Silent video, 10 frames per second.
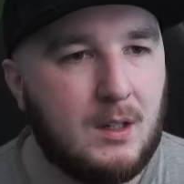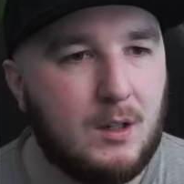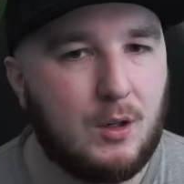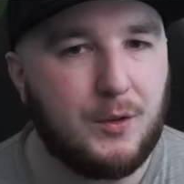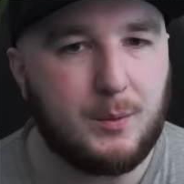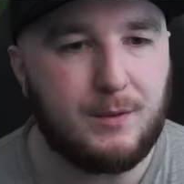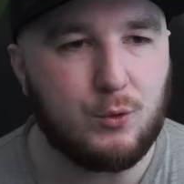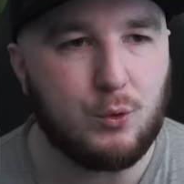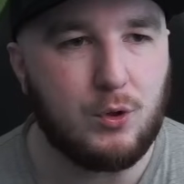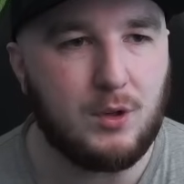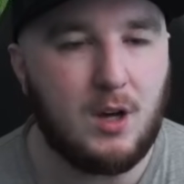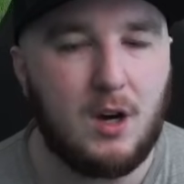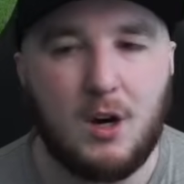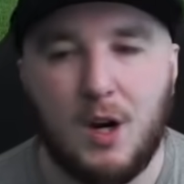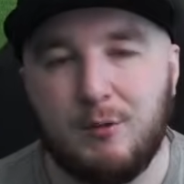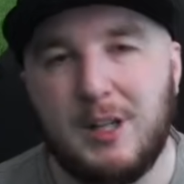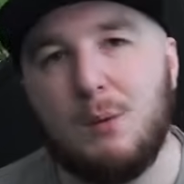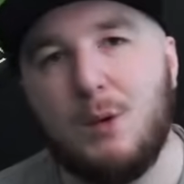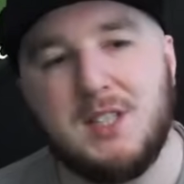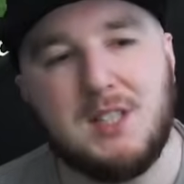Offer withdrawn. Oh, I really
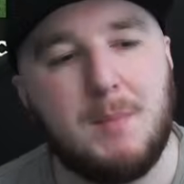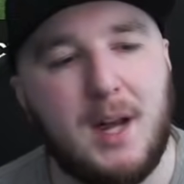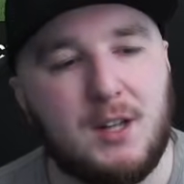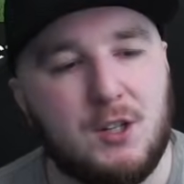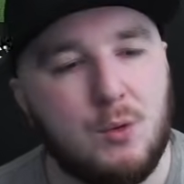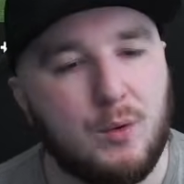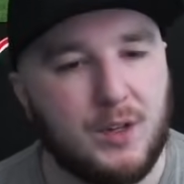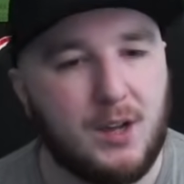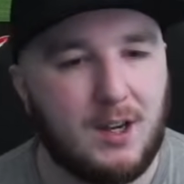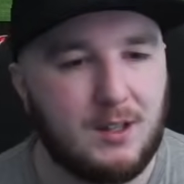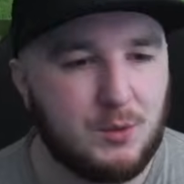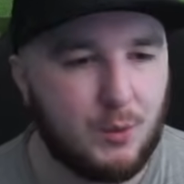wanted to manage Northern Ireland.